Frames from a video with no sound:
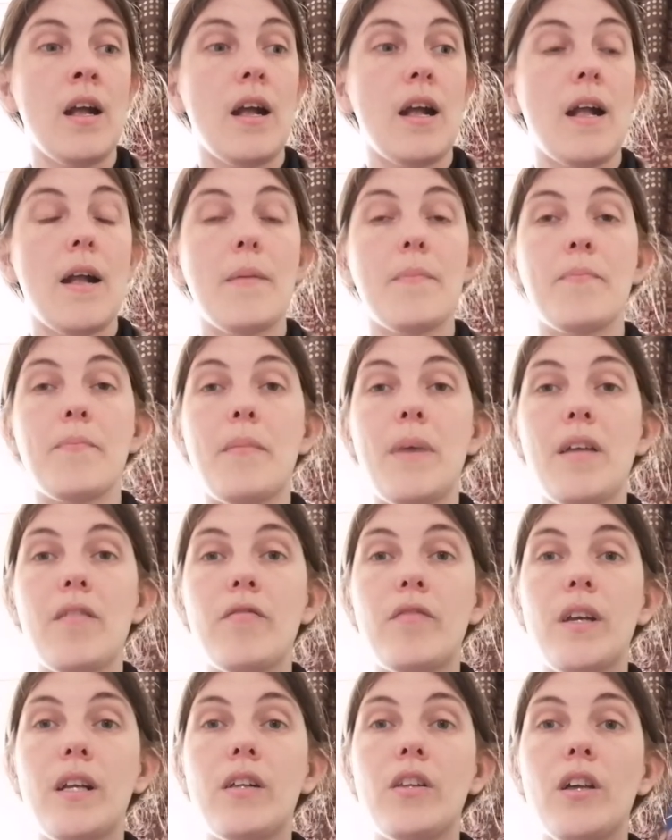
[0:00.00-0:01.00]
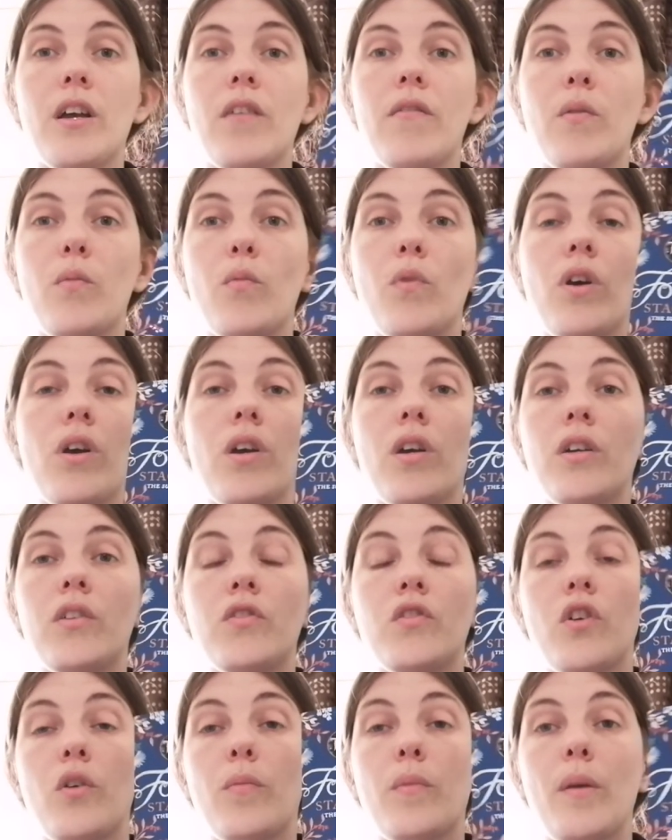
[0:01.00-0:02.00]
My friend Claire in
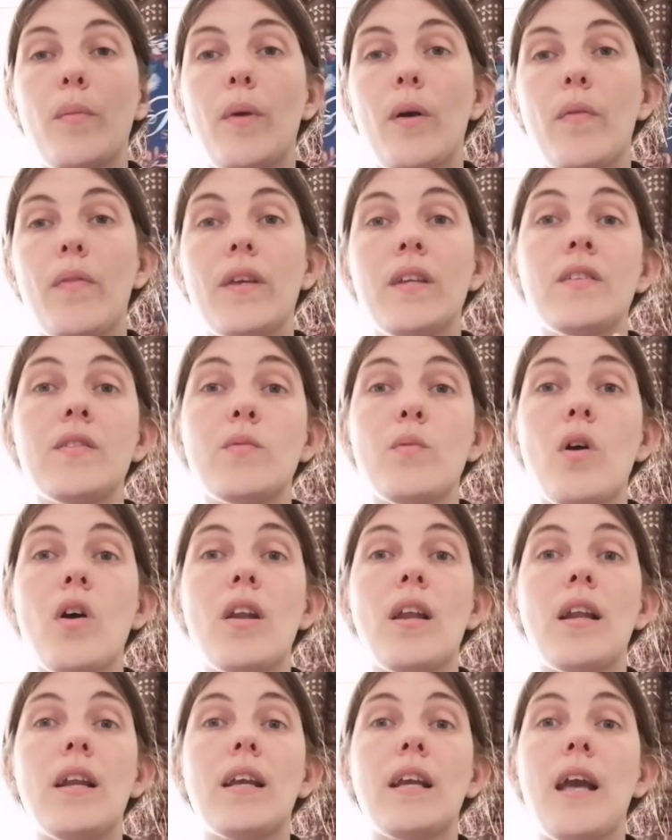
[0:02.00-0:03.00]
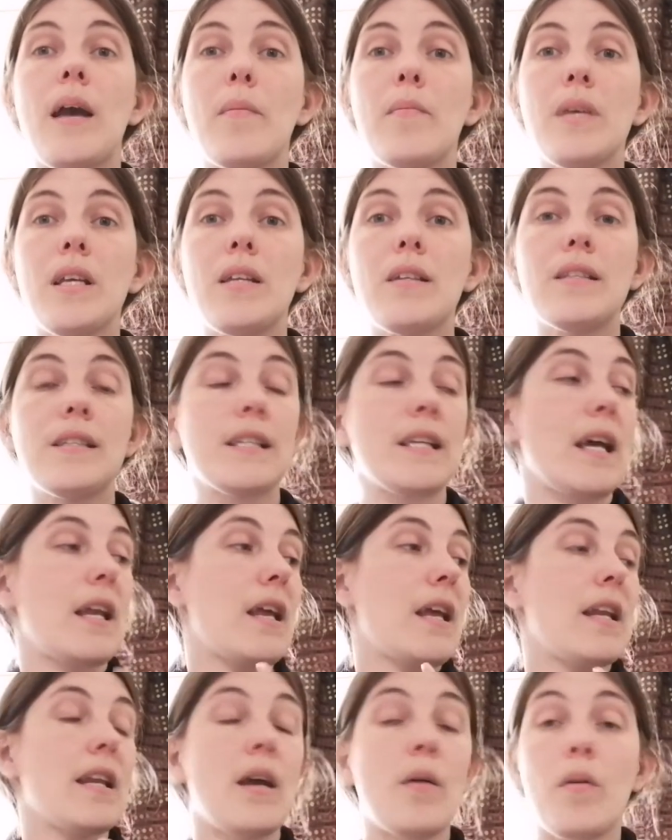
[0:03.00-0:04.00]
work told me about this one, and I kept meaning to
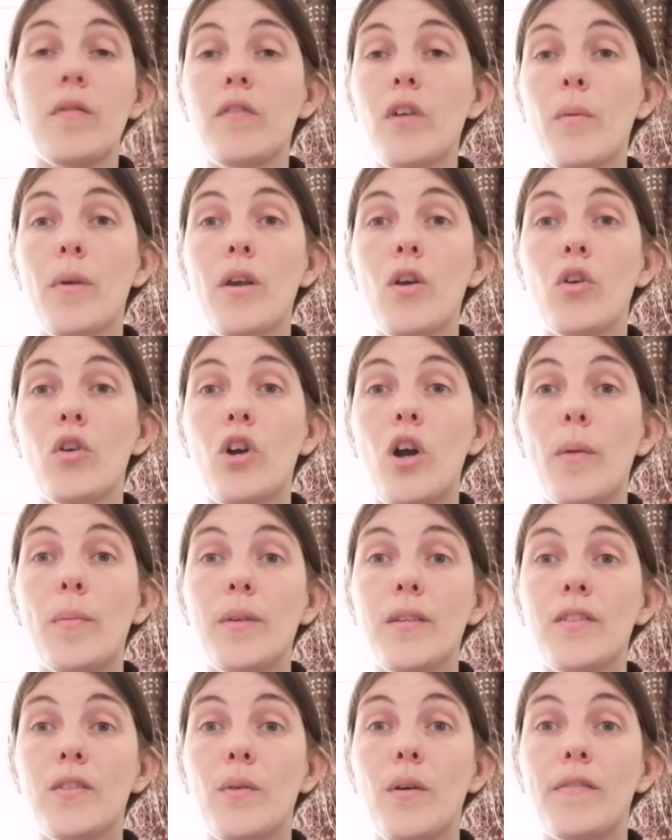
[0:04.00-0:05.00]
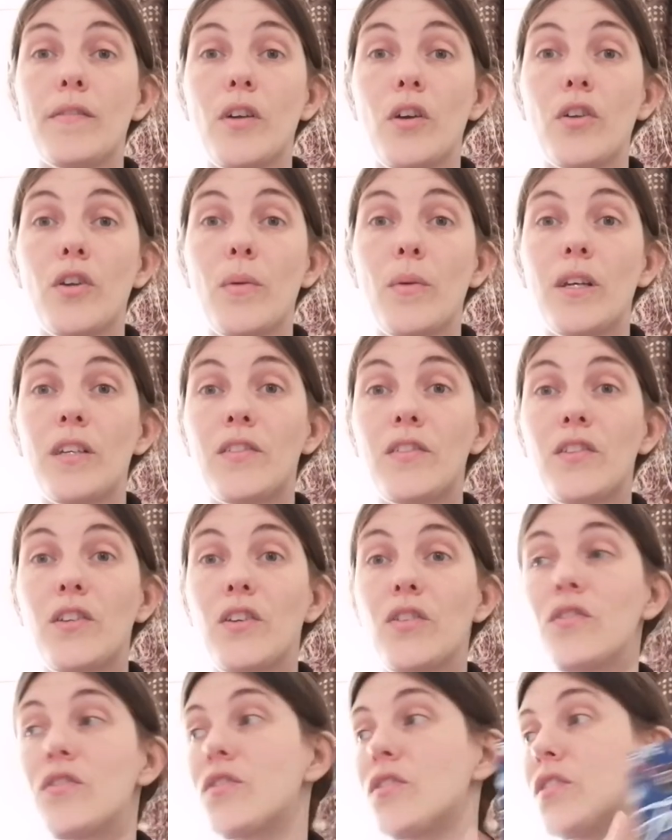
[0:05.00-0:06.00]
get it. Now I've got my own copy, so I've got no
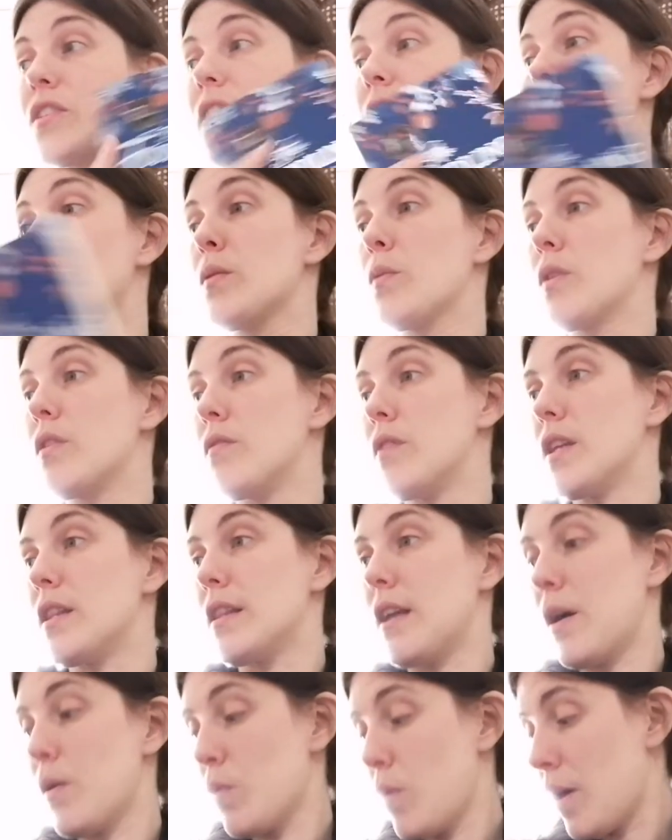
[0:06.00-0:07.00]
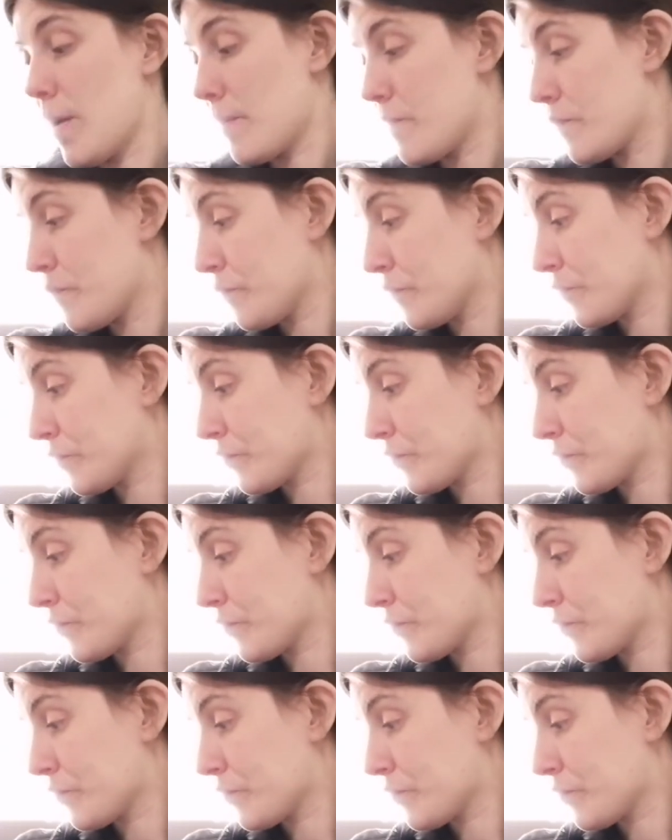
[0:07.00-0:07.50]
excuse. So definitely want to read that one.